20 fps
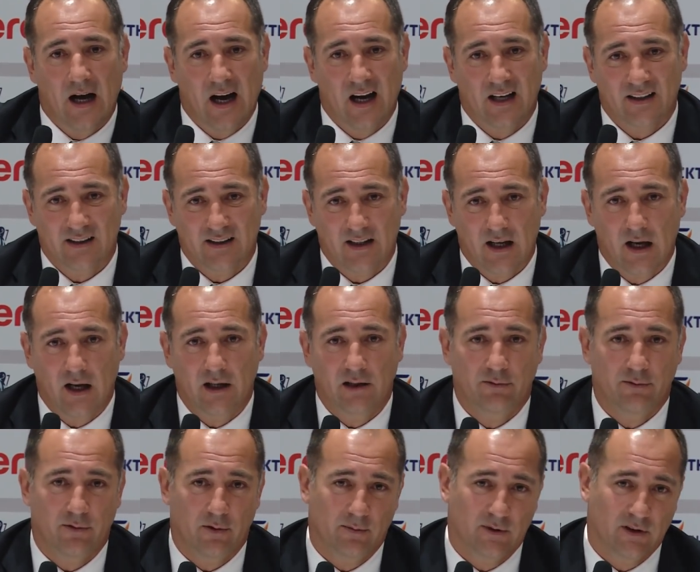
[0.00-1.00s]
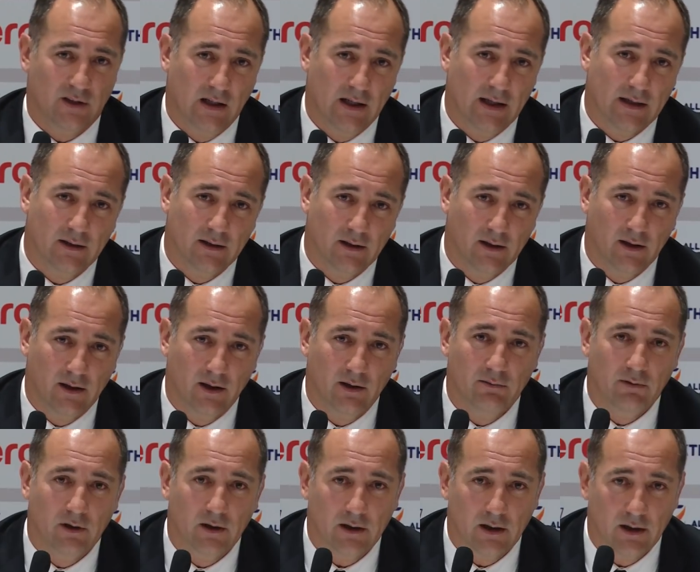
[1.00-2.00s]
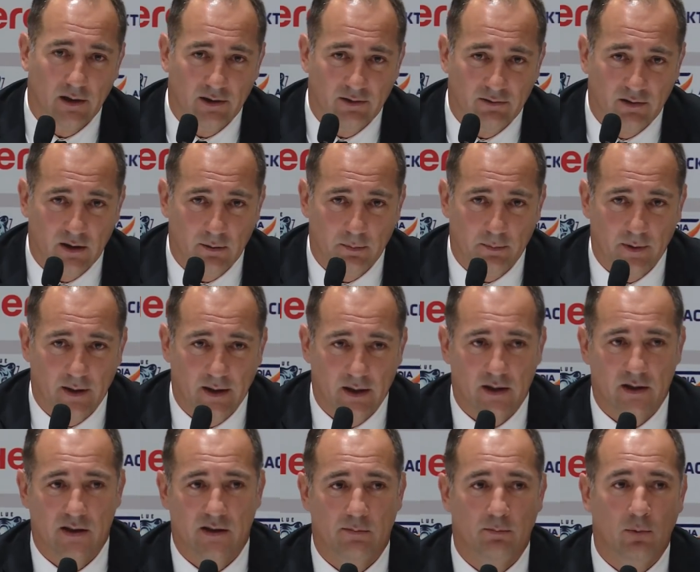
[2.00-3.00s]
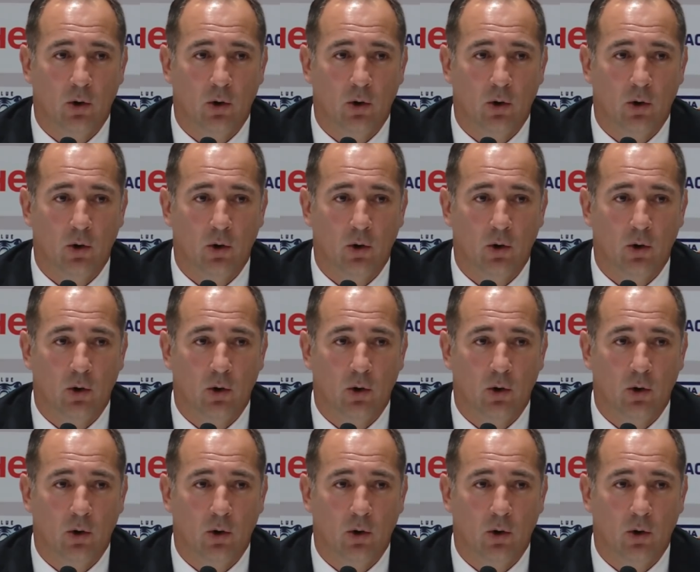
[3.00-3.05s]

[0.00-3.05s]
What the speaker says: aside from selecting and working with the players,